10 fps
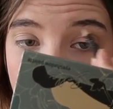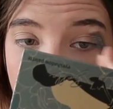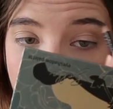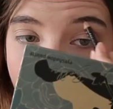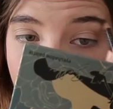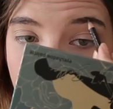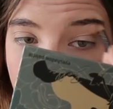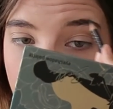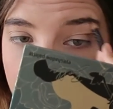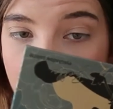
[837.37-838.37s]
put
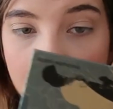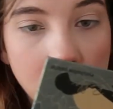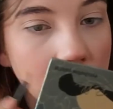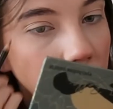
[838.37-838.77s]
effort in it